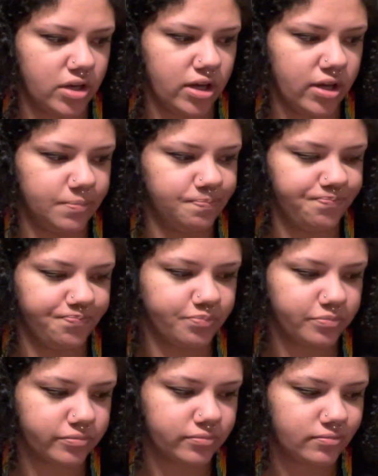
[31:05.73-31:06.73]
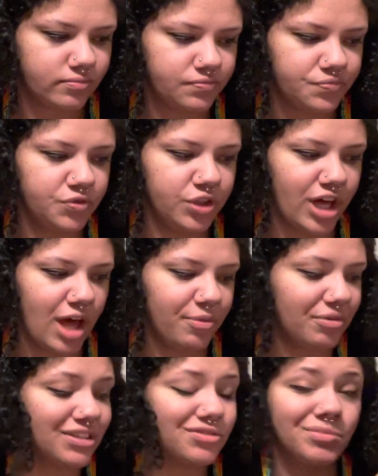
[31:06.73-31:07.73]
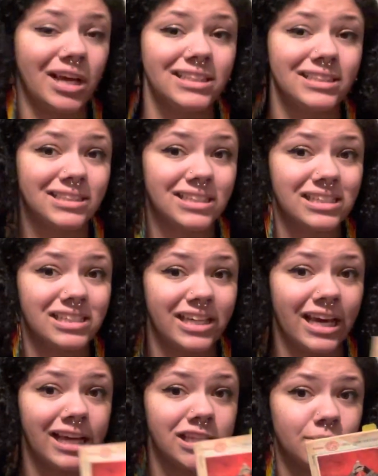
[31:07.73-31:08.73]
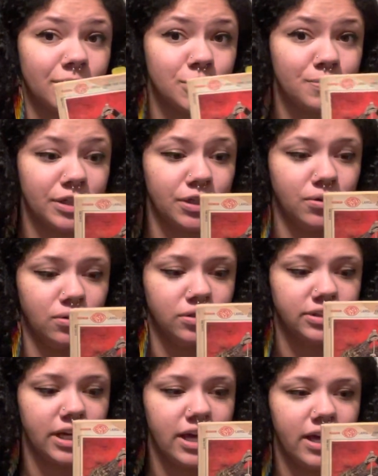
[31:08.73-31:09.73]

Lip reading: The copyright's from 1968, so it is pretty old,